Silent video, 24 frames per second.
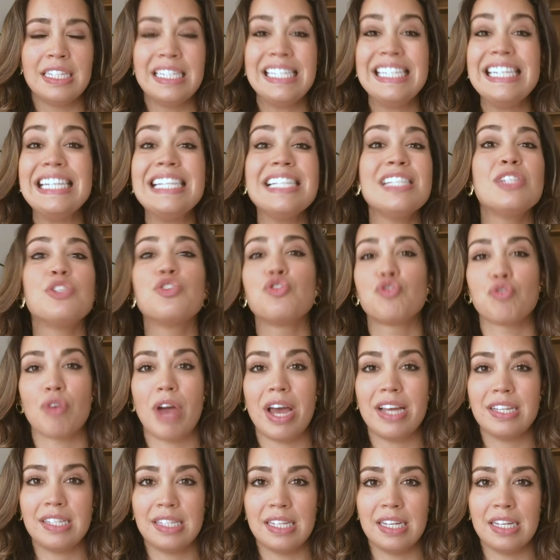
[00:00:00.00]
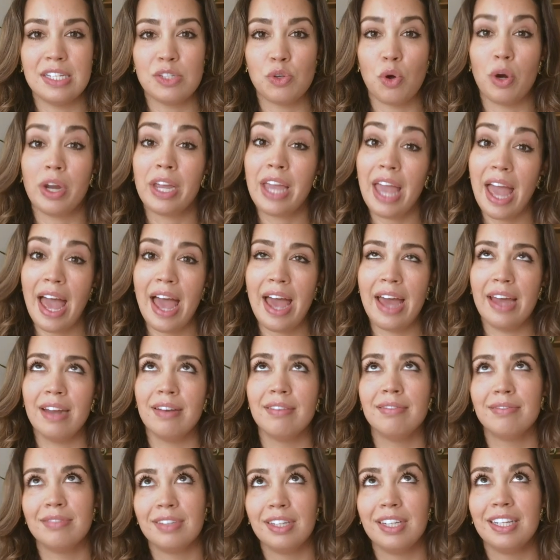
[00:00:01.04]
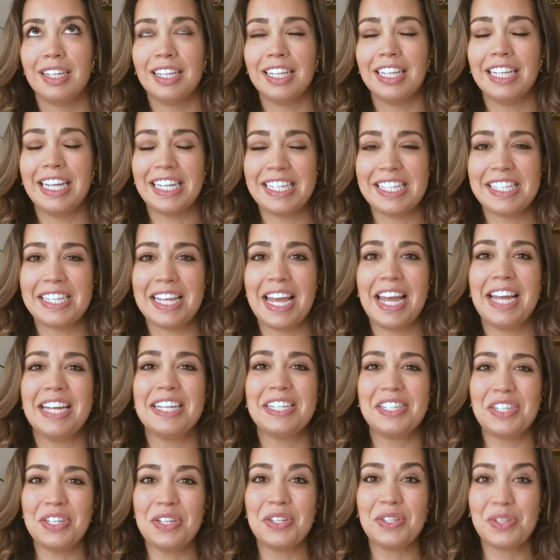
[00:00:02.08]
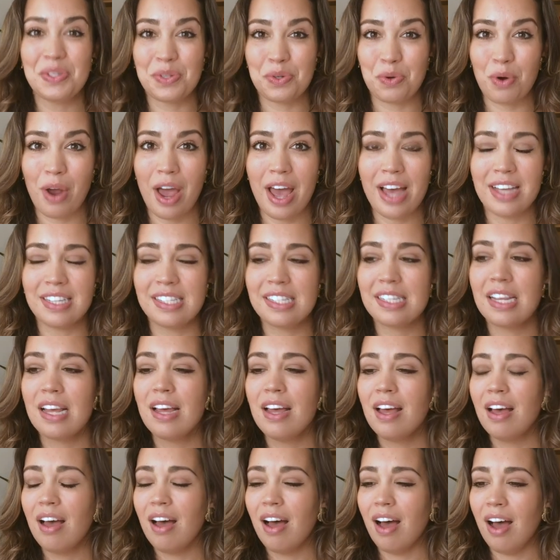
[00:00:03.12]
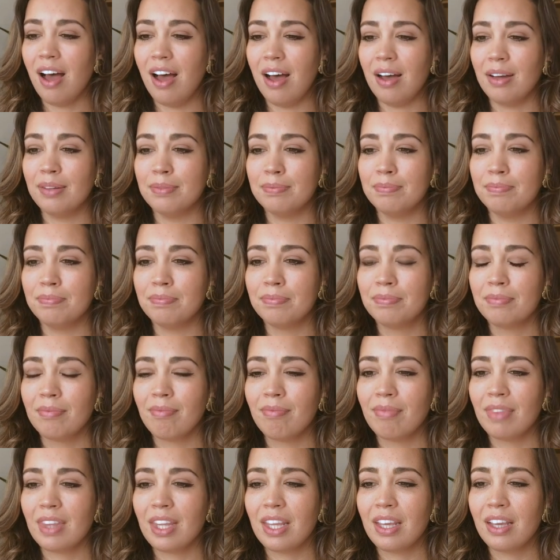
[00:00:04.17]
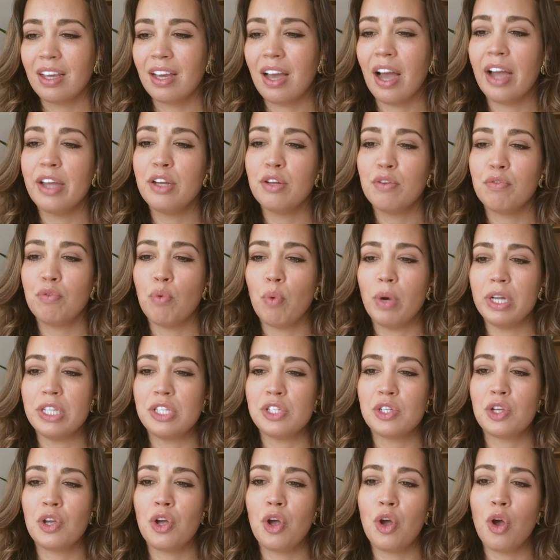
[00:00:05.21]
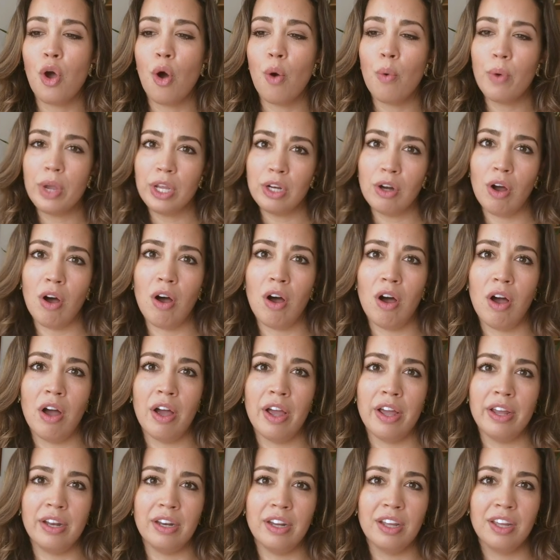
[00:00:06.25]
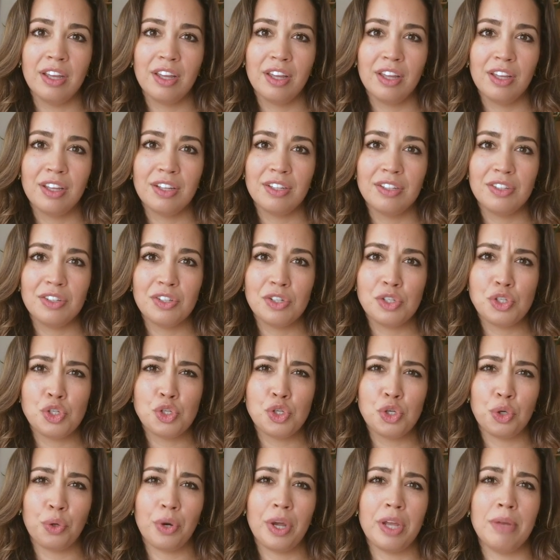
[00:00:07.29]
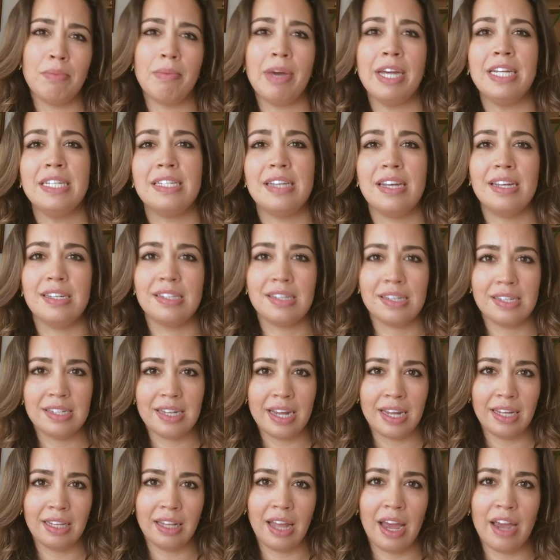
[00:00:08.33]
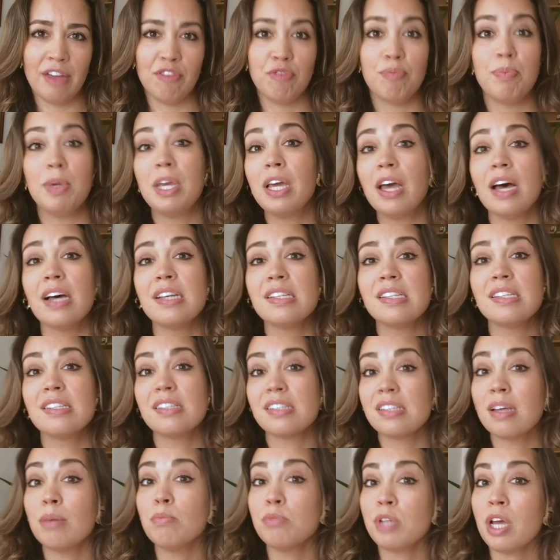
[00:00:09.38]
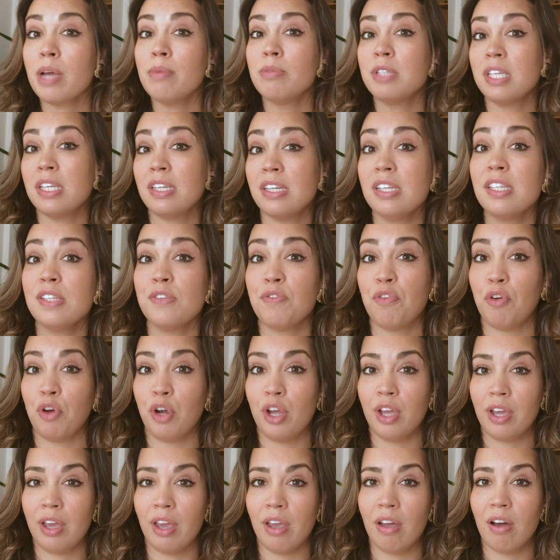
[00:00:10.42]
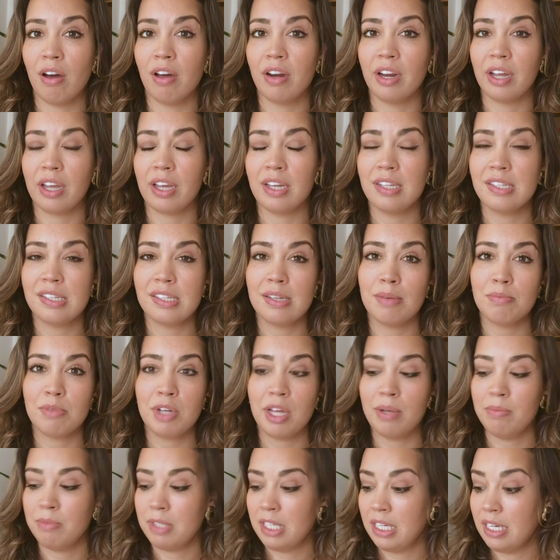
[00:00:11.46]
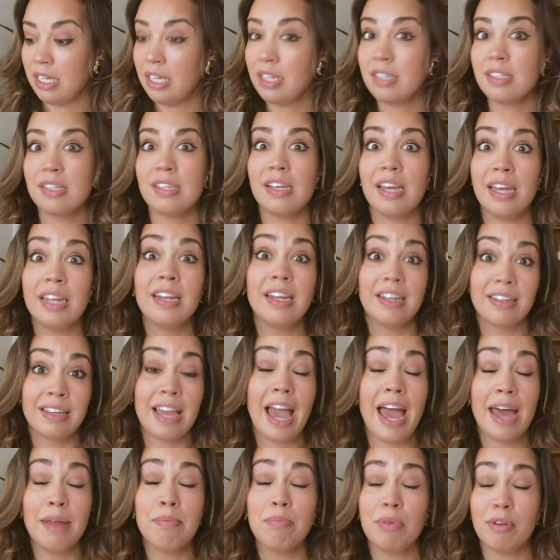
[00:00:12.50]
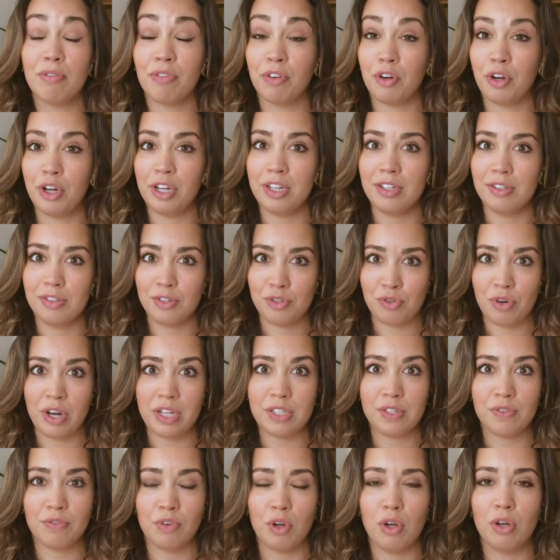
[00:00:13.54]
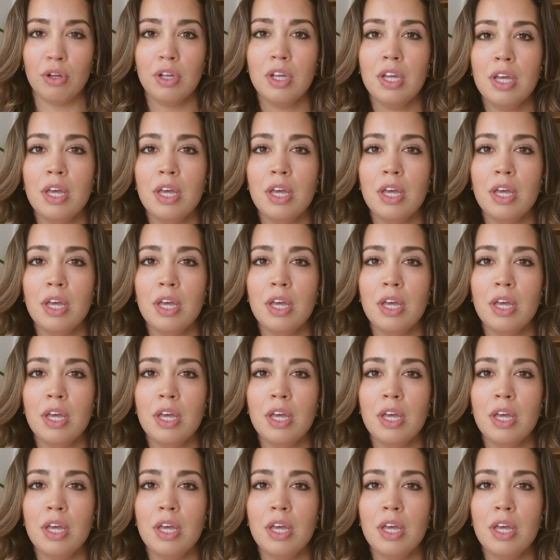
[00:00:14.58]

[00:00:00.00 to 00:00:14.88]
de-stresses or can, let's say, de-stress um, kind of what's going on during my day-to-day life because sometimes it is very chaotic and sometimes it is it can be very stressful.